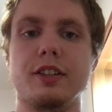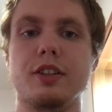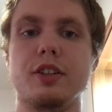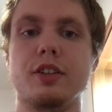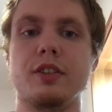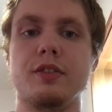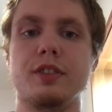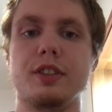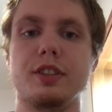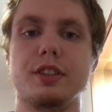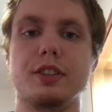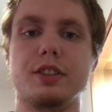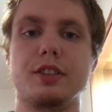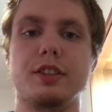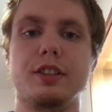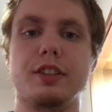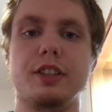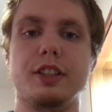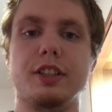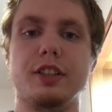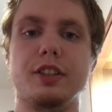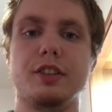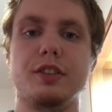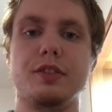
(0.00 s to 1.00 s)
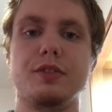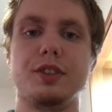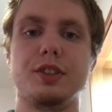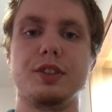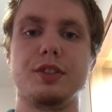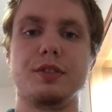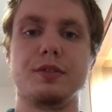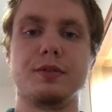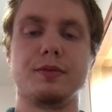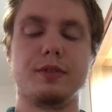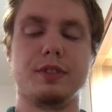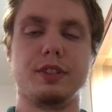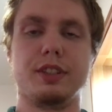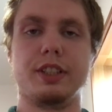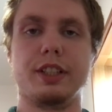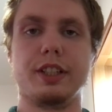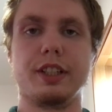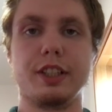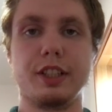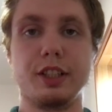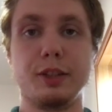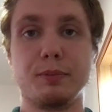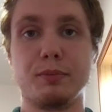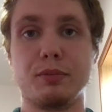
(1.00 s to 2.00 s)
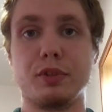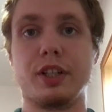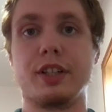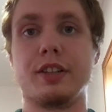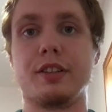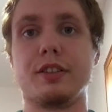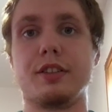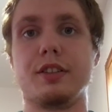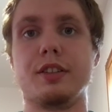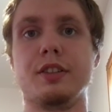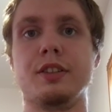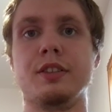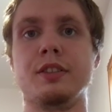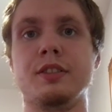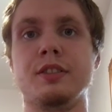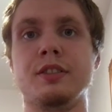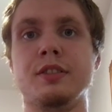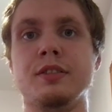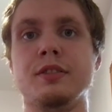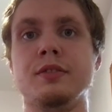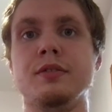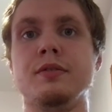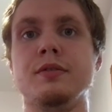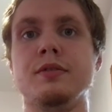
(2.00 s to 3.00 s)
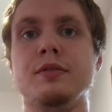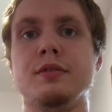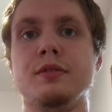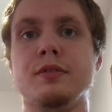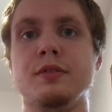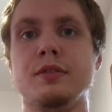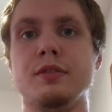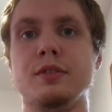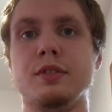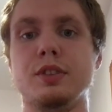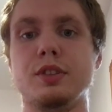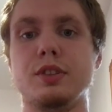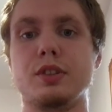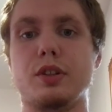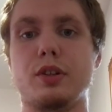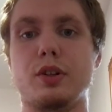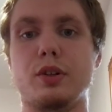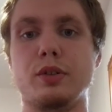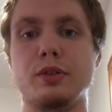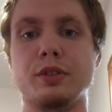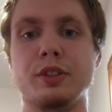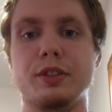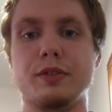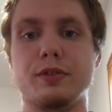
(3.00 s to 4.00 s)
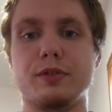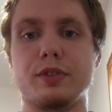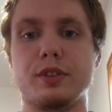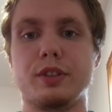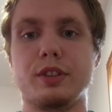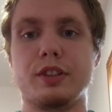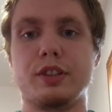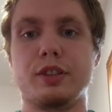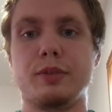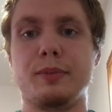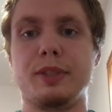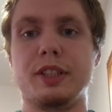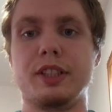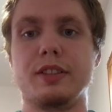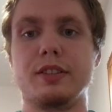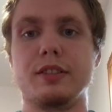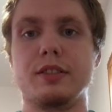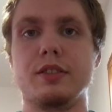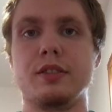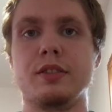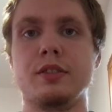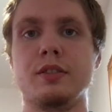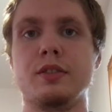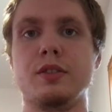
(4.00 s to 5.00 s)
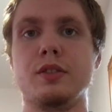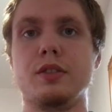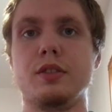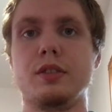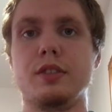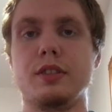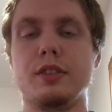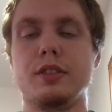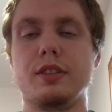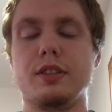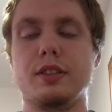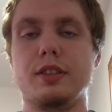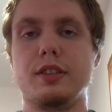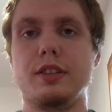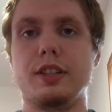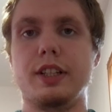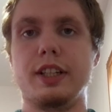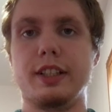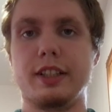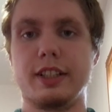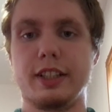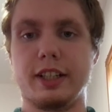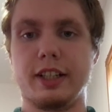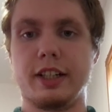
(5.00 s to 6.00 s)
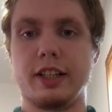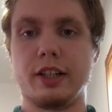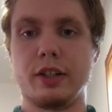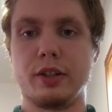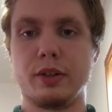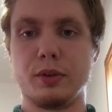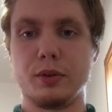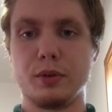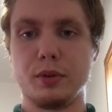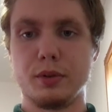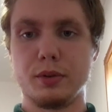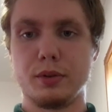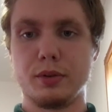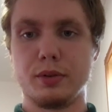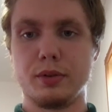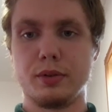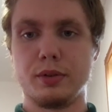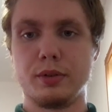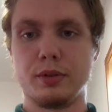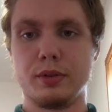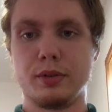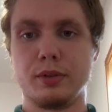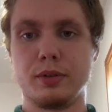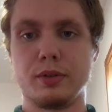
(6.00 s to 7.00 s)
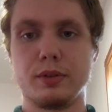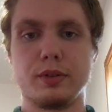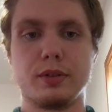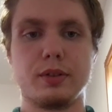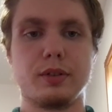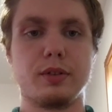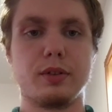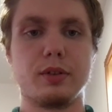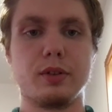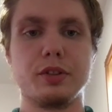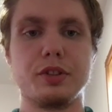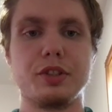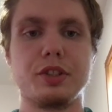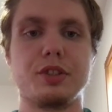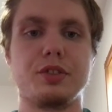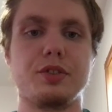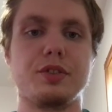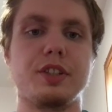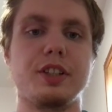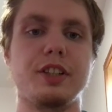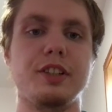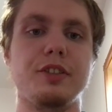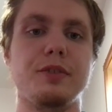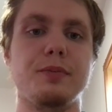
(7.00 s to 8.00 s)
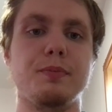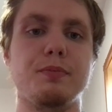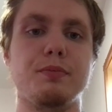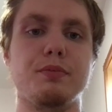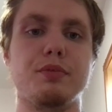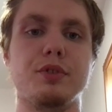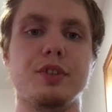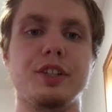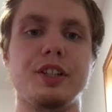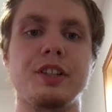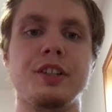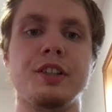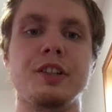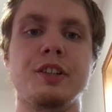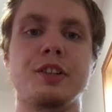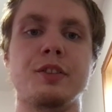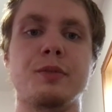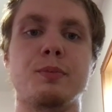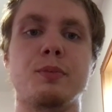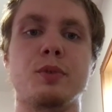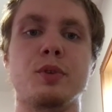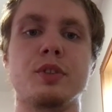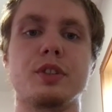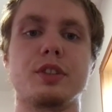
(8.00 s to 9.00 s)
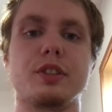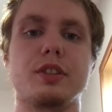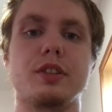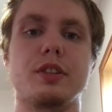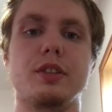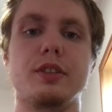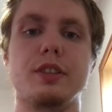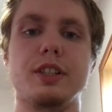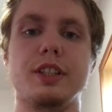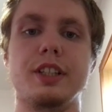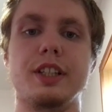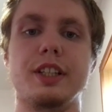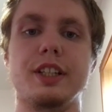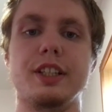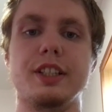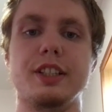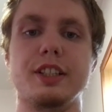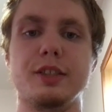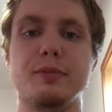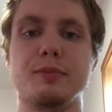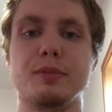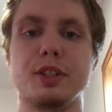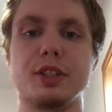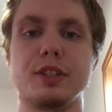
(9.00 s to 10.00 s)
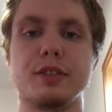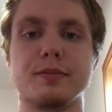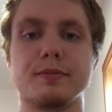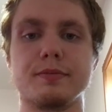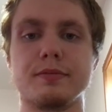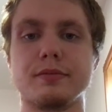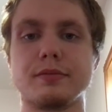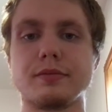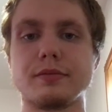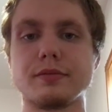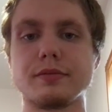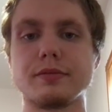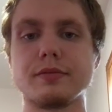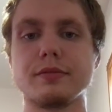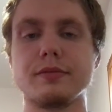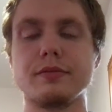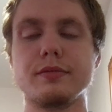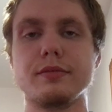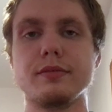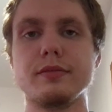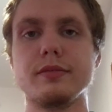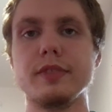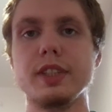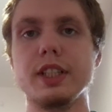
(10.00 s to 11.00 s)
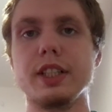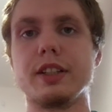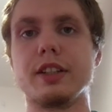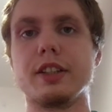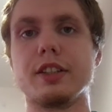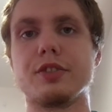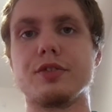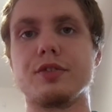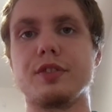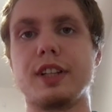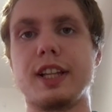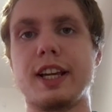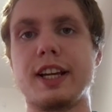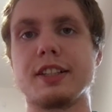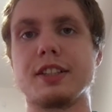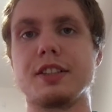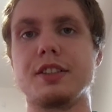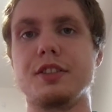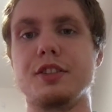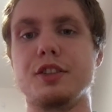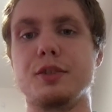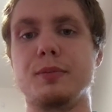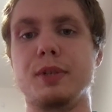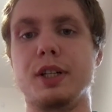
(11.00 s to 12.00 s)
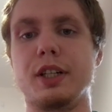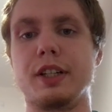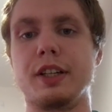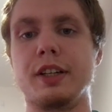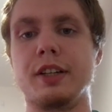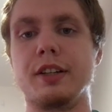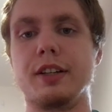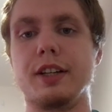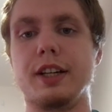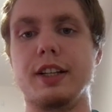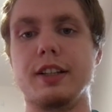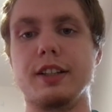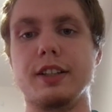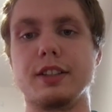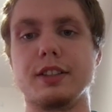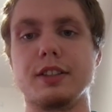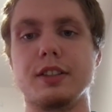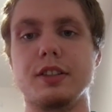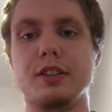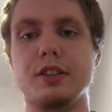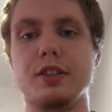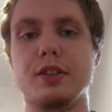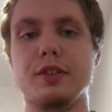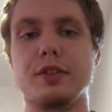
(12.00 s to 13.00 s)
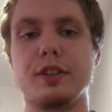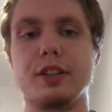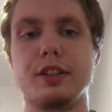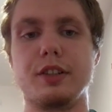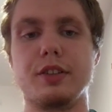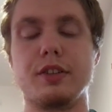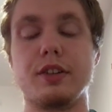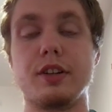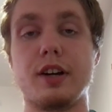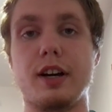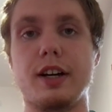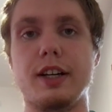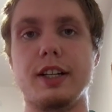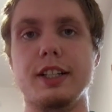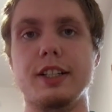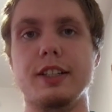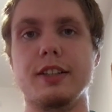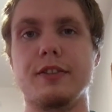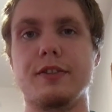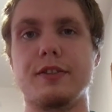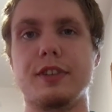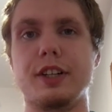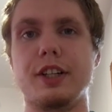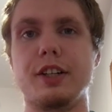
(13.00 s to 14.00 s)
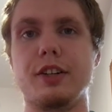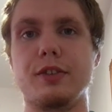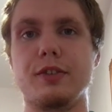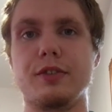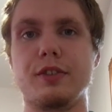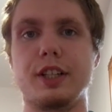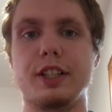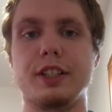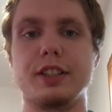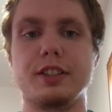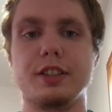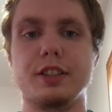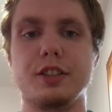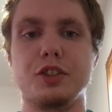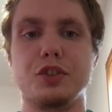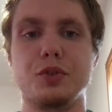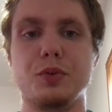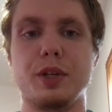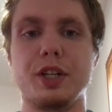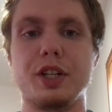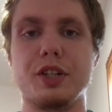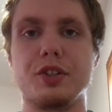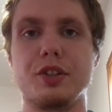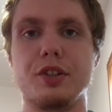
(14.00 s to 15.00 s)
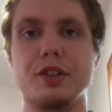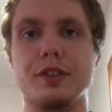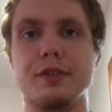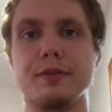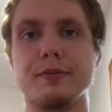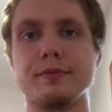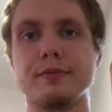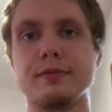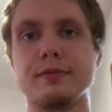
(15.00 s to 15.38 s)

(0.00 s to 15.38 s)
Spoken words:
nervous during the interview, take a deep breath, hold it for a little bit, and let it out. Or just try and breathe more slowly and deeply. This relaxes your body and lets it know that you're not in a fight or flight situation.